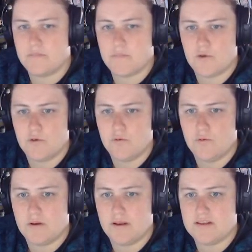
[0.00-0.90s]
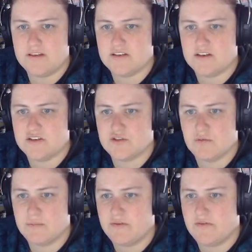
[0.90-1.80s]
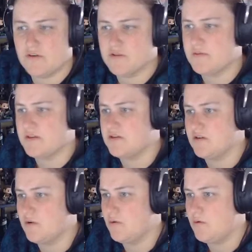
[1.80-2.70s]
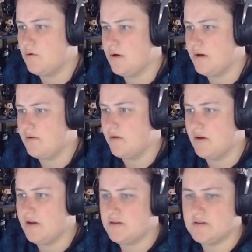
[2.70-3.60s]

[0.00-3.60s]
Oh, I like these kind of swampy forests, but that's not quite right.